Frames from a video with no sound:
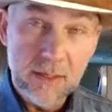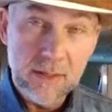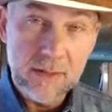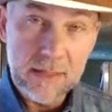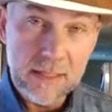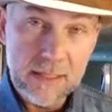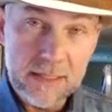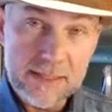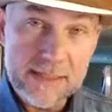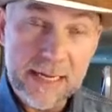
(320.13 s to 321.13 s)

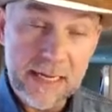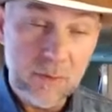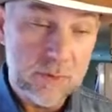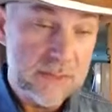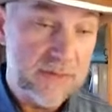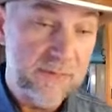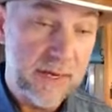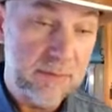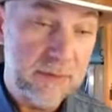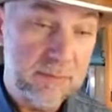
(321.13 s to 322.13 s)
The scale was
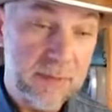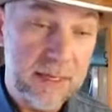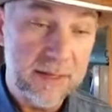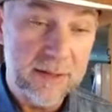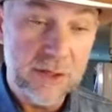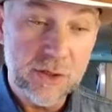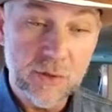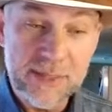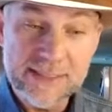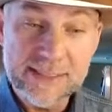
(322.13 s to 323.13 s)
developed by the
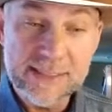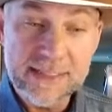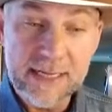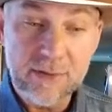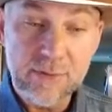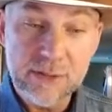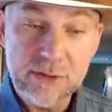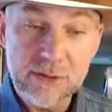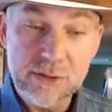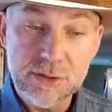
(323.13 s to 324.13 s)
USDA
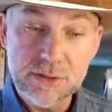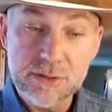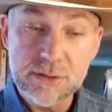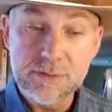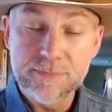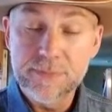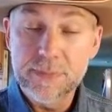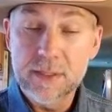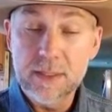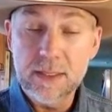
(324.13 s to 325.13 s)
researchers,
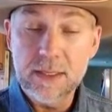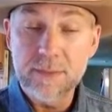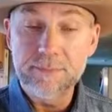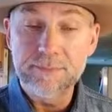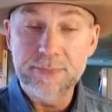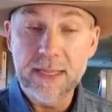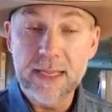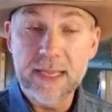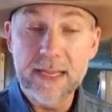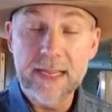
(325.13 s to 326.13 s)

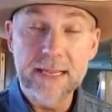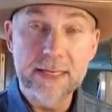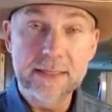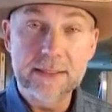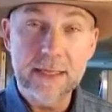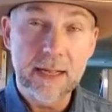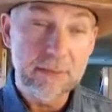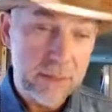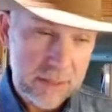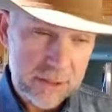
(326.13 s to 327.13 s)
and
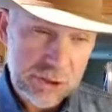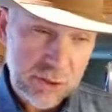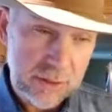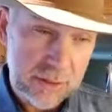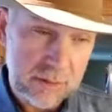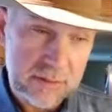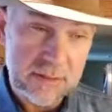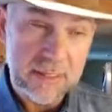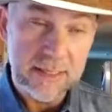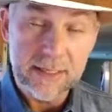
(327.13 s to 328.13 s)
I'm going to show you a little
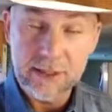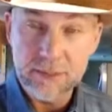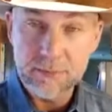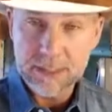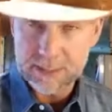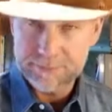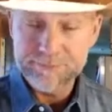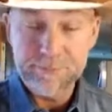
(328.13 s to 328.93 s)
slide here in a minute.